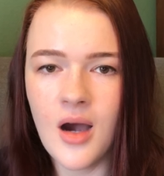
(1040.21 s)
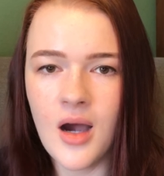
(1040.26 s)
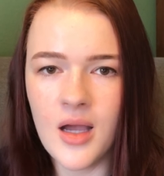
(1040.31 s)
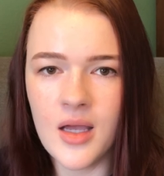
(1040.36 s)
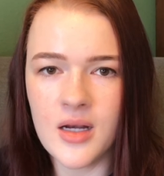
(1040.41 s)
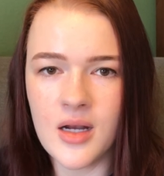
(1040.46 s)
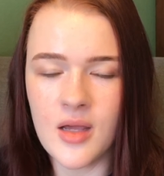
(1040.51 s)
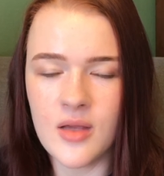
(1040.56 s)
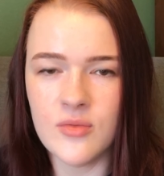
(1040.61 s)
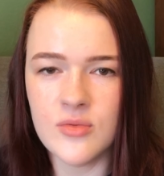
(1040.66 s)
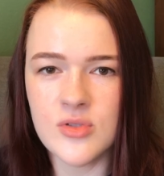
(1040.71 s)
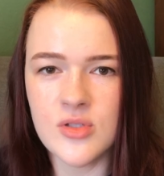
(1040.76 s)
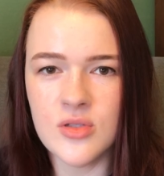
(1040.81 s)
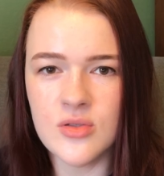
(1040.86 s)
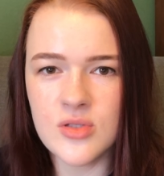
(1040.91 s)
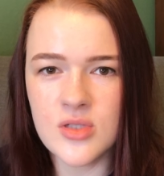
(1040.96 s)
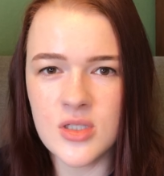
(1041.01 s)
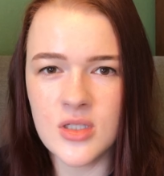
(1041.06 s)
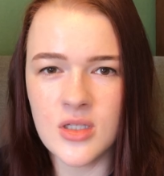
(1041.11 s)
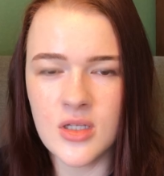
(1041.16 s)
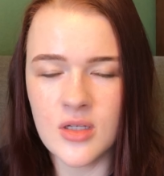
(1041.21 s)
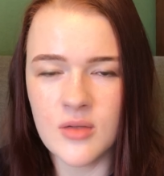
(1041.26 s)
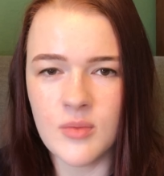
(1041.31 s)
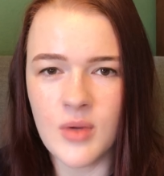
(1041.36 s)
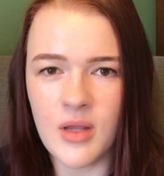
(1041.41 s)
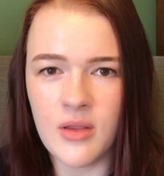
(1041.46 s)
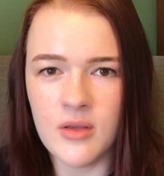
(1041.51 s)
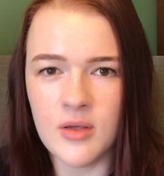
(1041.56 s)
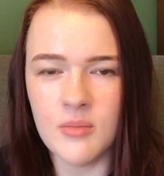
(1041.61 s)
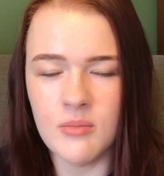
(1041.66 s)
And I was using it,
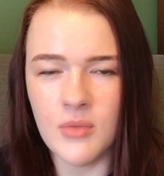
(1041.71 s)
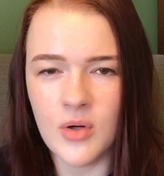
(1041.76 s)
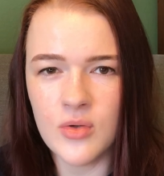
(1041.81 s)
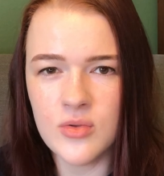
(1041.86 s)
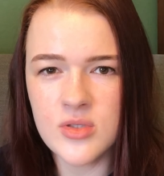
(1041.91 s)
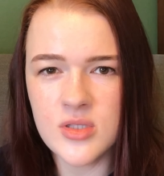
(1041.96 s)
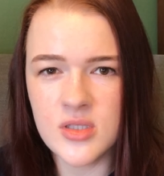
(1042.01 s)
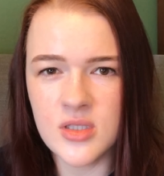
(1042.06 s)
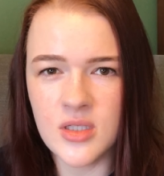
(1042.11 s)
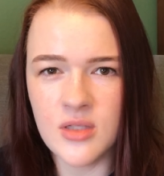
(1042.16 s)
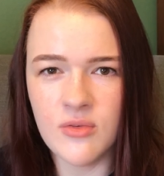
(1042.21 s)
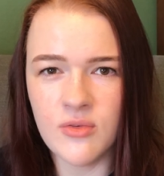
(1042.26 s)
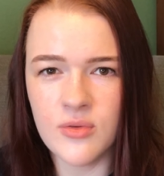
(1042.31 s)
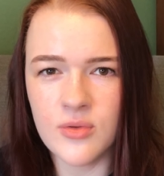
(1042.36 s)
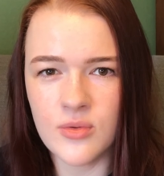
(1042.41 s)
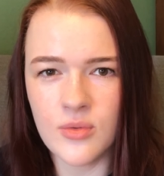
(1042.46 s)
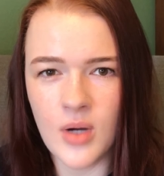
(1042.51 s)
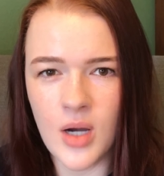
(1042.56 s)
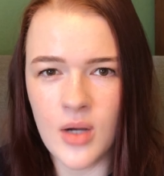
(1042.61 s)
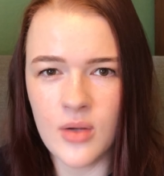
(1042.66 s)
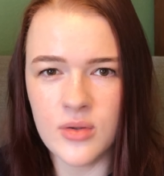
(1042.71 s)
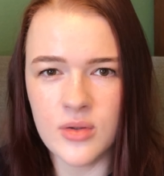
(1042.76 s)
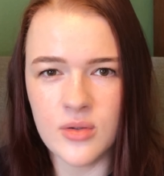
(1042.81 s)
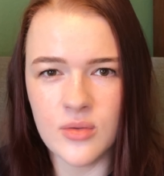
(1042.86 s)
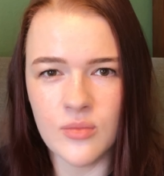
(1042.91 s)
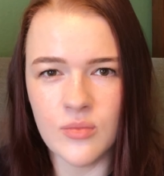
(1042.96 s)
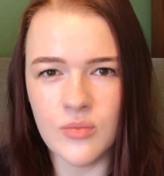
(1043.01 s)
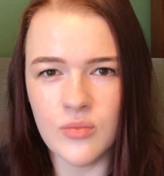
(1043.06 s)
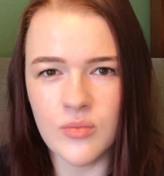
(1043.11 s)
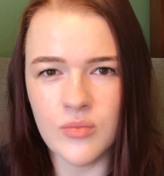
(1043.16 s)
I think, mostly throughout
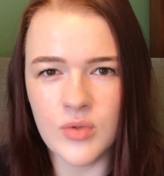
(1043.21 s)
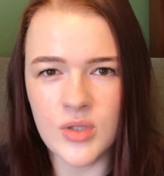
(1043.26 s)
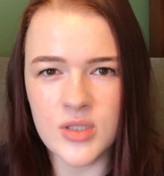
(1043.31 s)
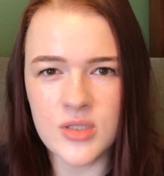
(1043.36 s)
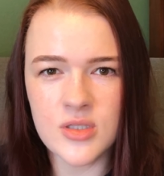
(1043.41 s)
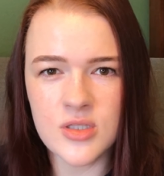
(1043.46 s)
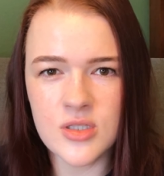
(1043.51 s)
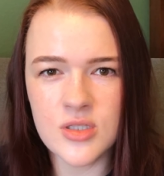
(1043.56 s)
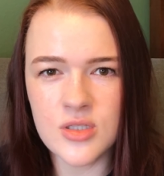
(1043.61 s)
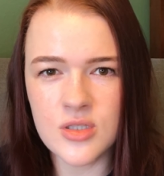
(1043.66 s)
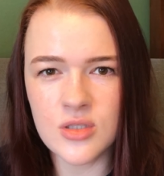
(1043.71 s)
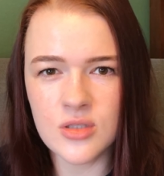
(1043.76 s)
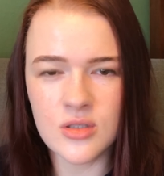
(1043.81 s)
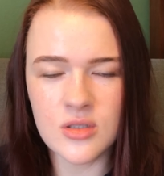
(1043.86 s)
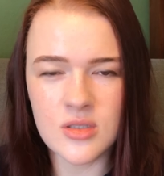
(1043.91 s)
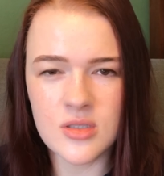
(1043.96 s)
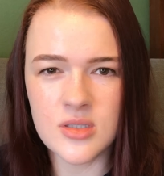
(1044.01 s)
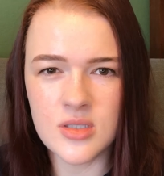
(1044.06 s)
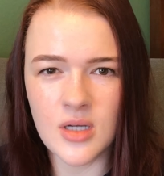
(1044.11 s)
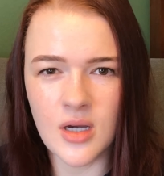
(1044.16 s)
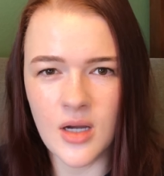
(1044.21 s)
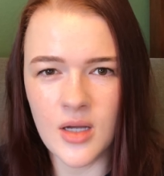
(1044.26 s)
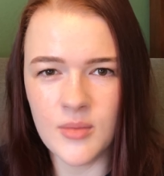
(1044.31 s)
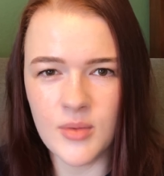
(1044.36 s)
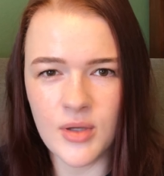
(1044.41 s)
the winter winter time,